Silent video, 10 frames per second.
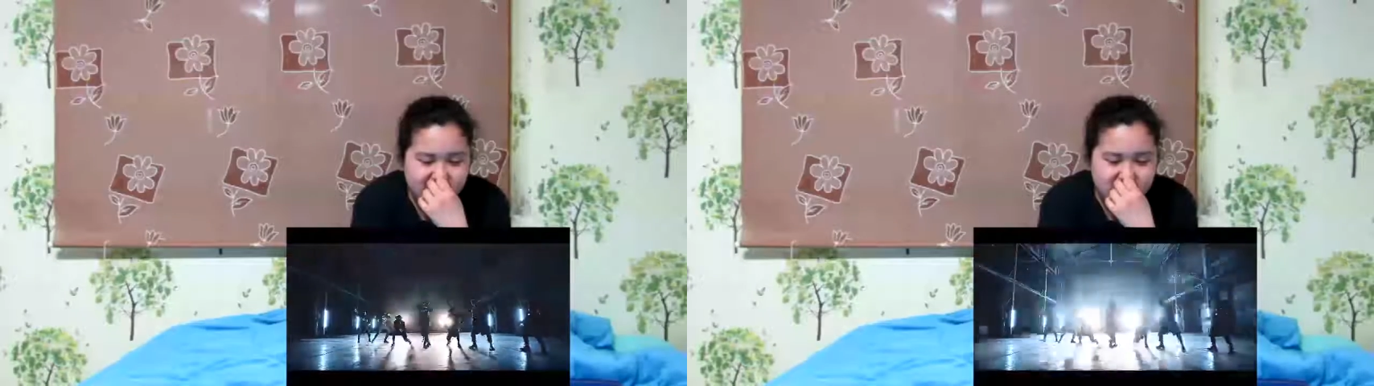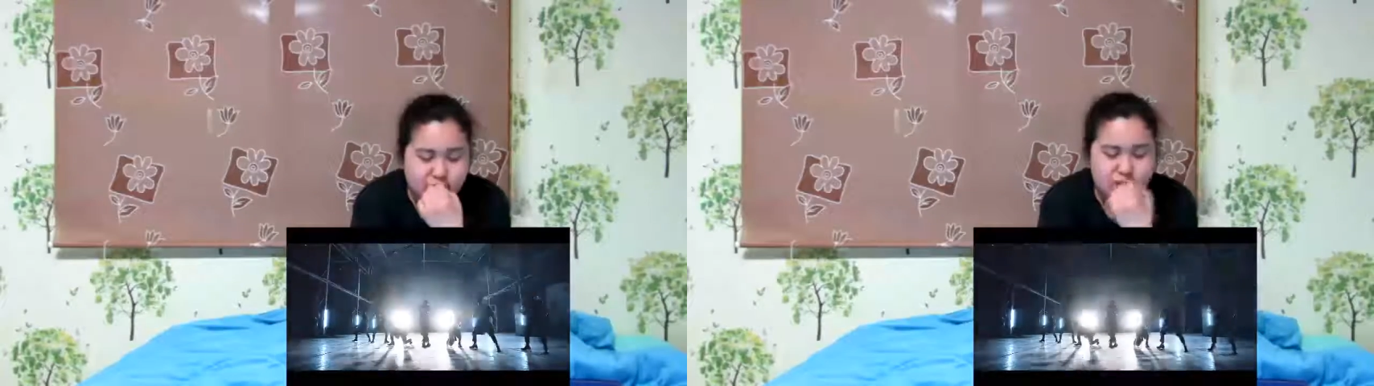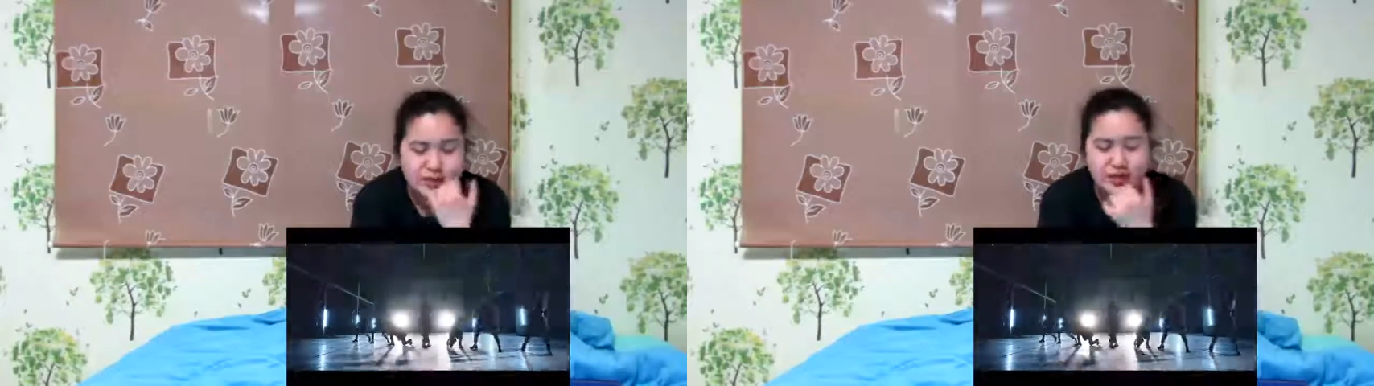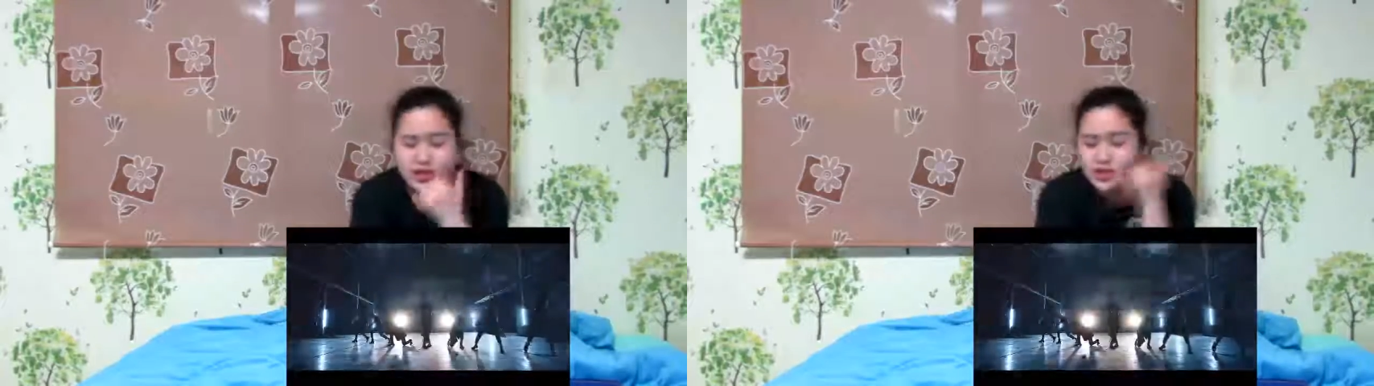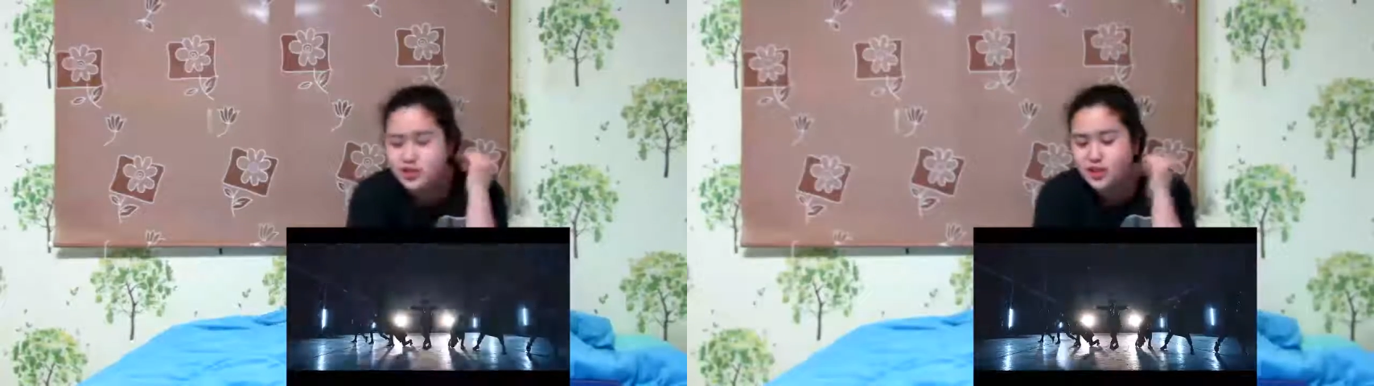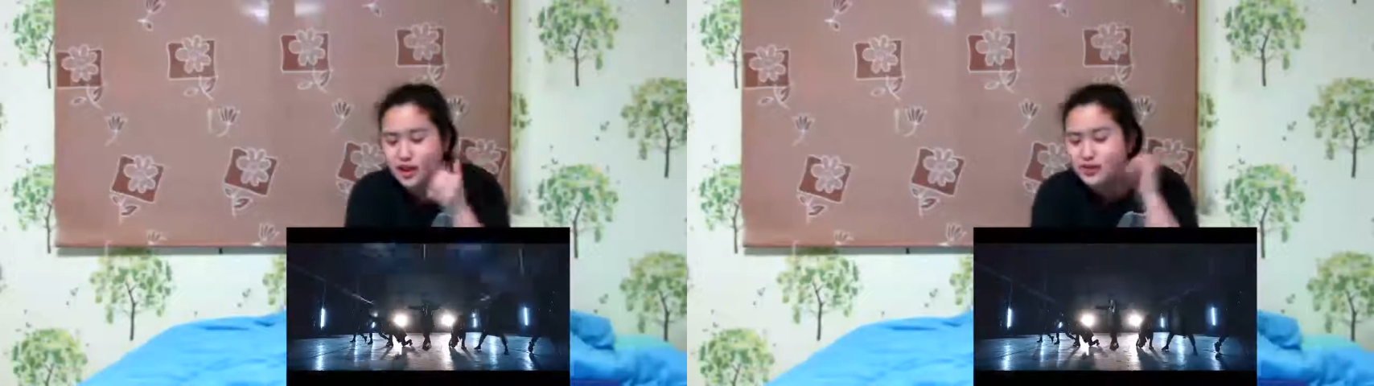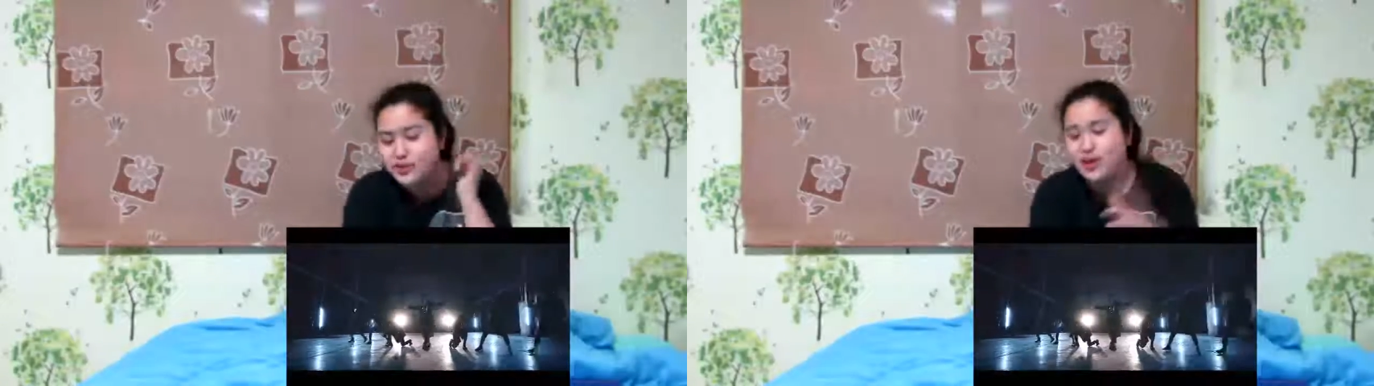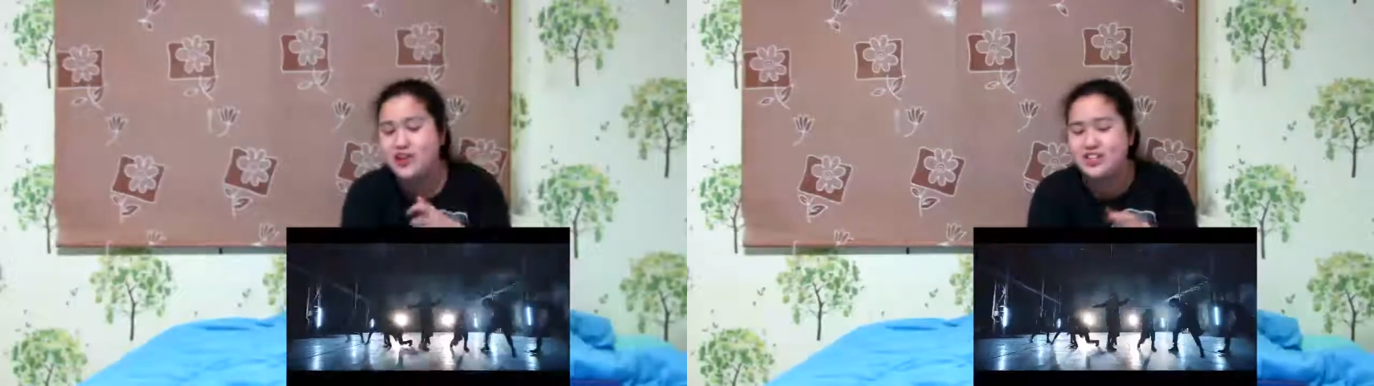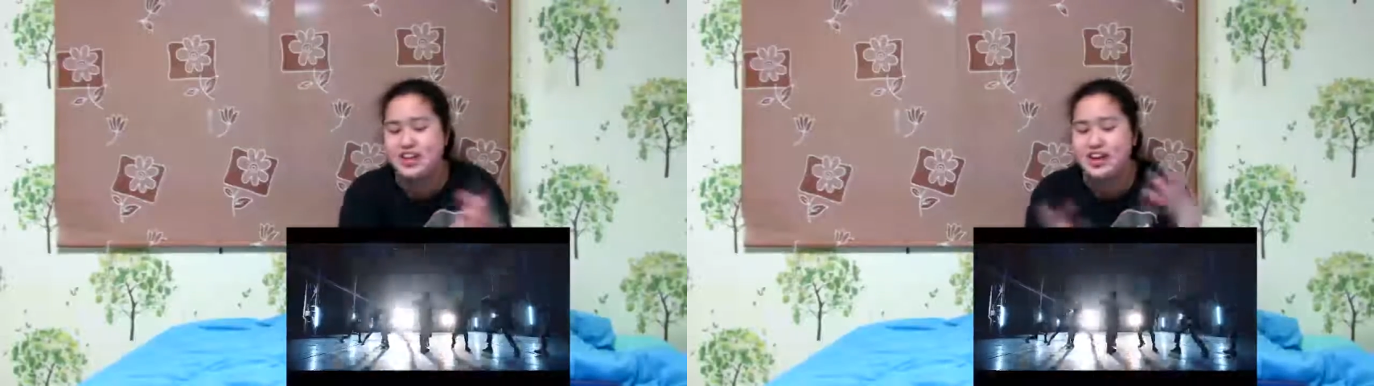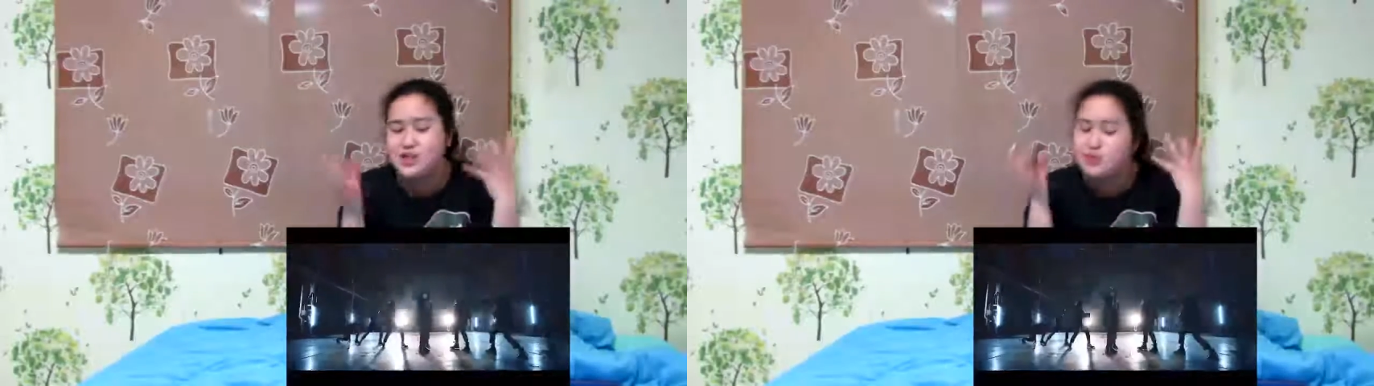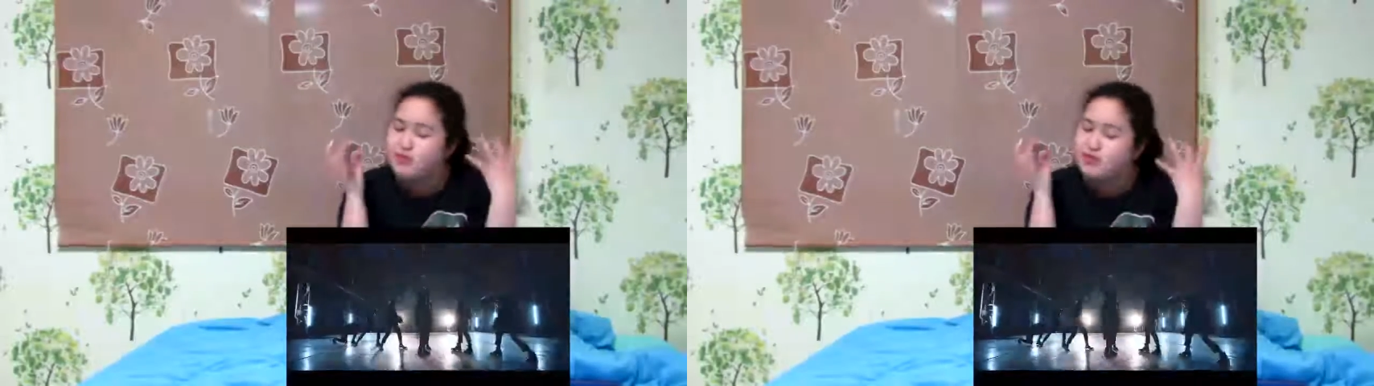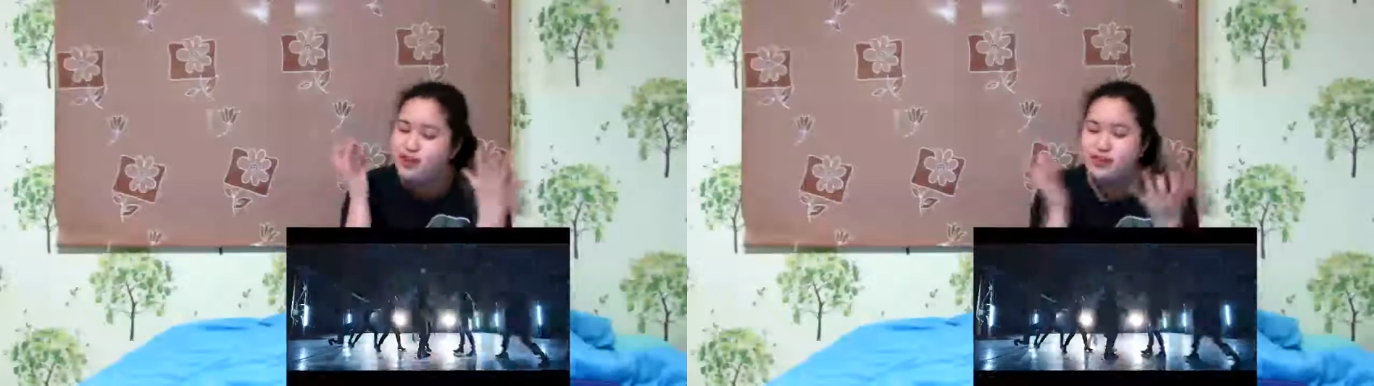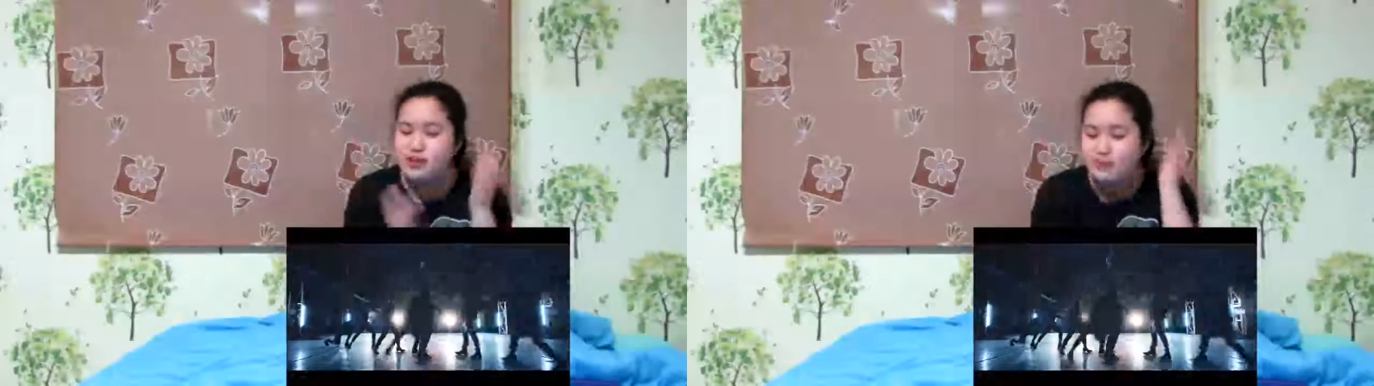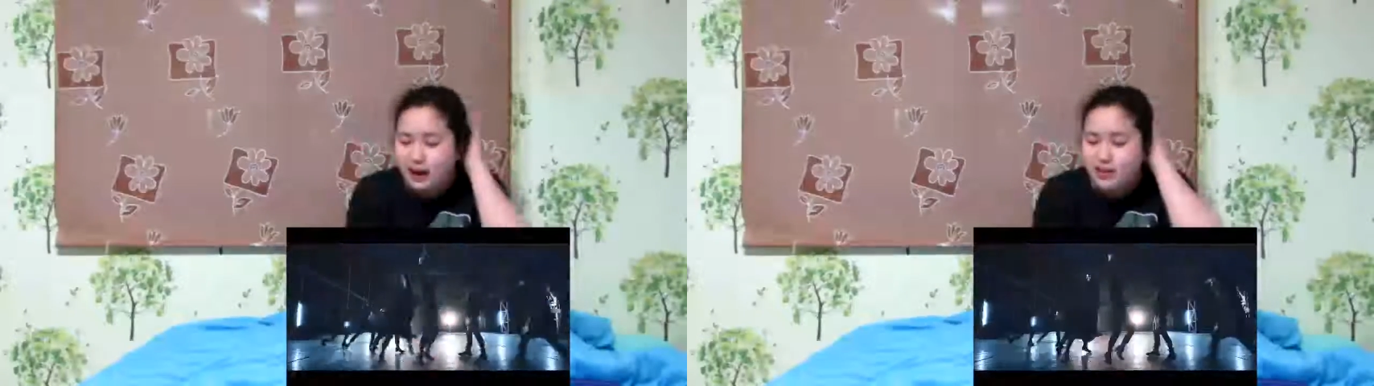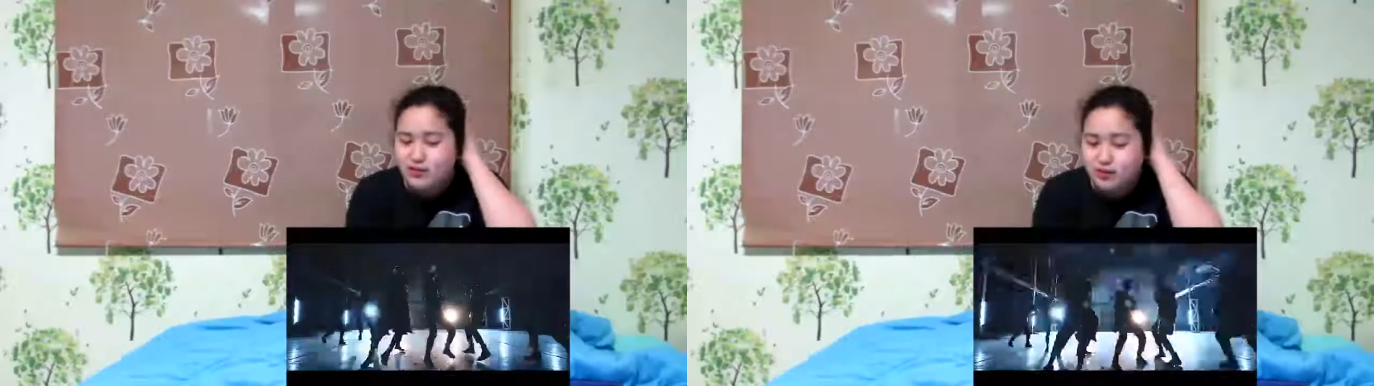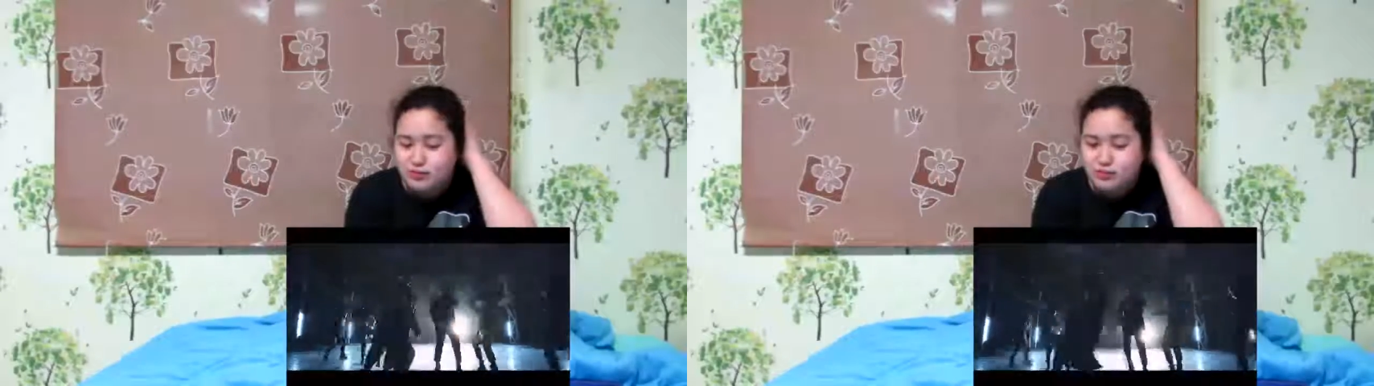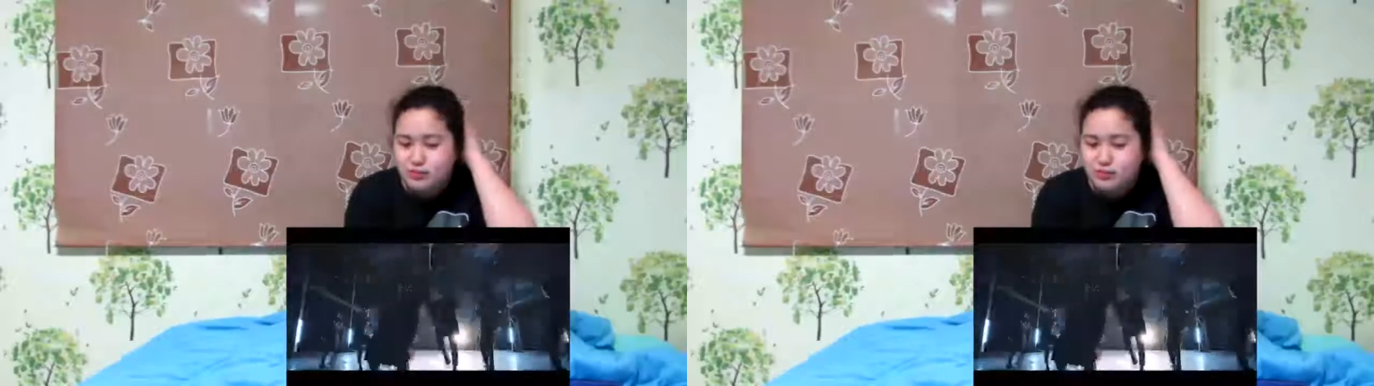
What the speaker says: For such a soft song, it has very powerful...